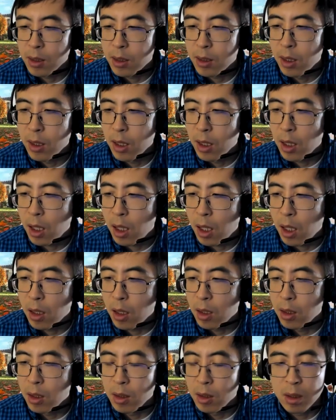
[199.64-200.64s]
there
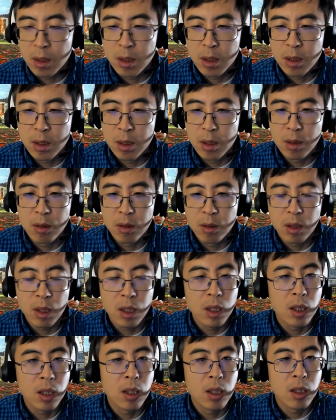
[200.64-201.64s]
are
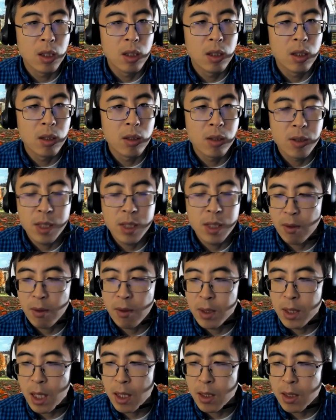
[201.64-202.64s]
several
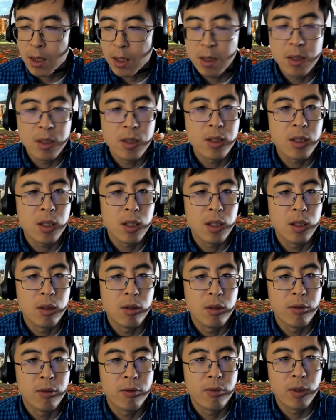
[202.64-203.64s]
dozens
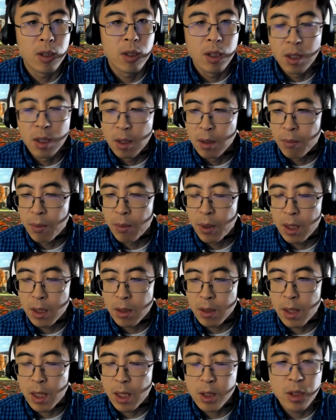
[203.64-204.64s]
of
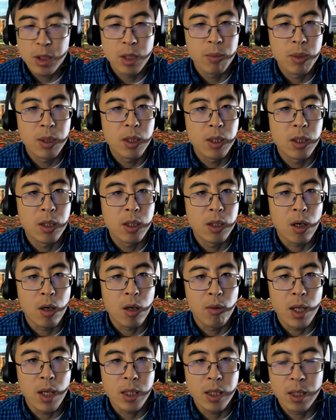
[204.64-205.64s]
personalized GPT
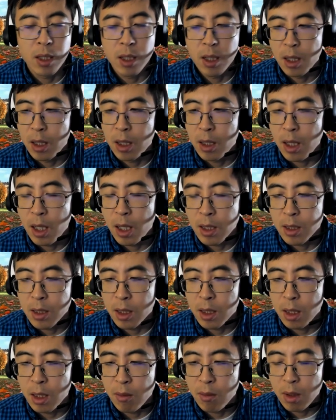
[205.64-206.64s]
already there. I
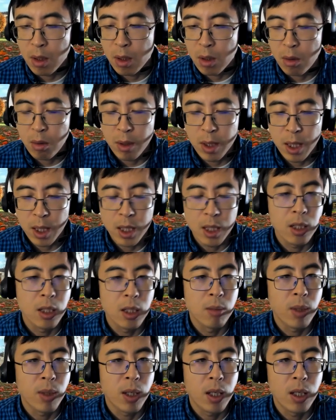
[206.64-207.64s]
think they were all
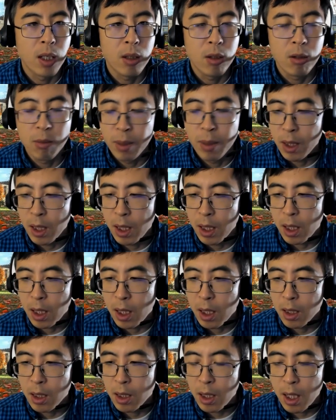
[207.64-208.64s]
created by
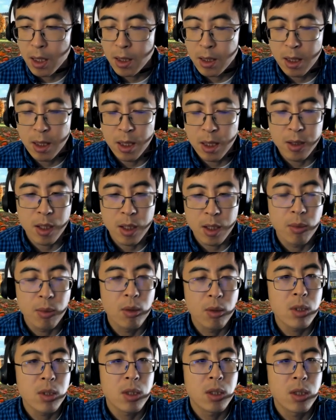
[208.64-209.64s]
OpenAI as
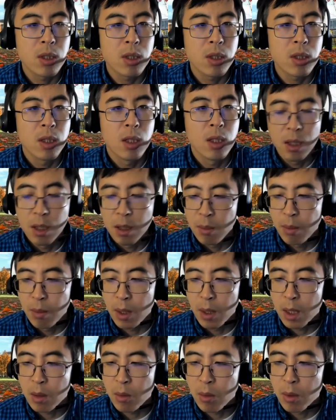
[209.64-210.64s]
examples,
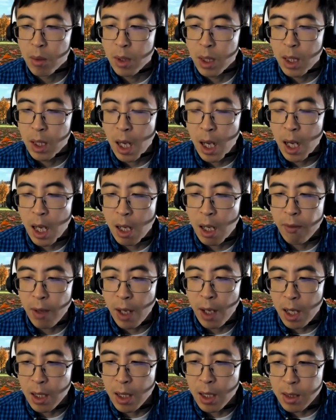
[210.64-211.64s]
but we have
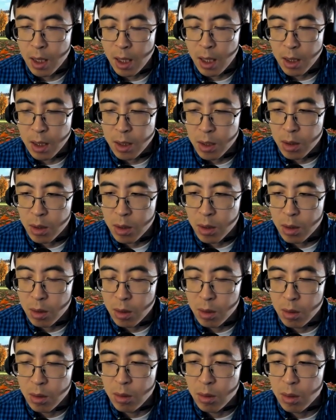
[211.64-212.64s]
access
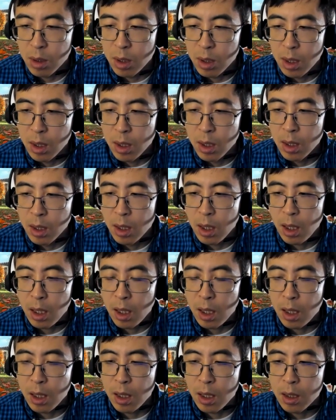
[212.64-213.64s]
to
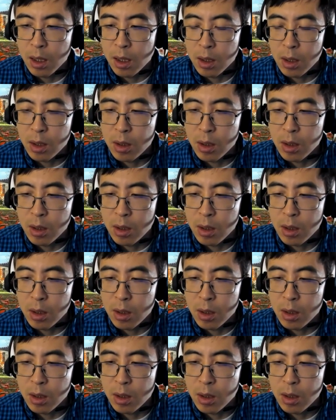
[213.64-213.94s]
those